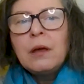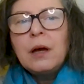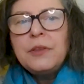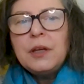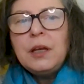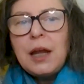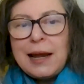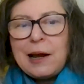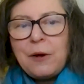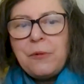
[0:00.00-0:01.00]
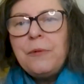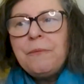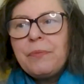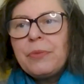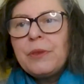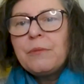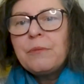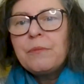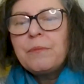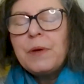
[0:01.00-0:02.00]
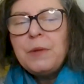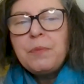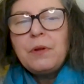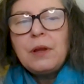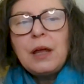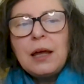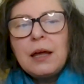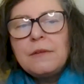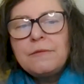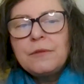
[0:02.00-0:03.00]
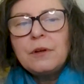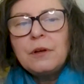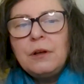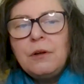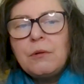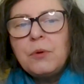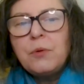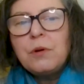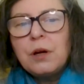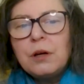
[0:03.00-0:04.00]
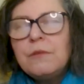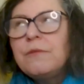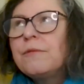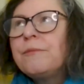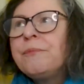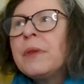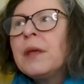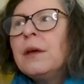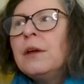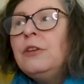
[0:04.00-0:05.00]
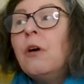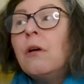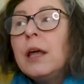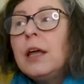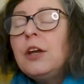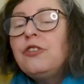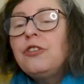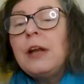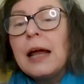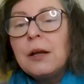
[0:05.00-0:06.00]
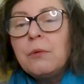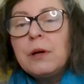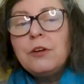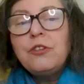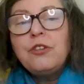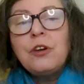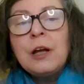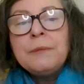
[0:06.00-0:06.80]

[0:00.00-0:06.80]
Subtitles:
I think now people have a lot more kind of knowledge, language.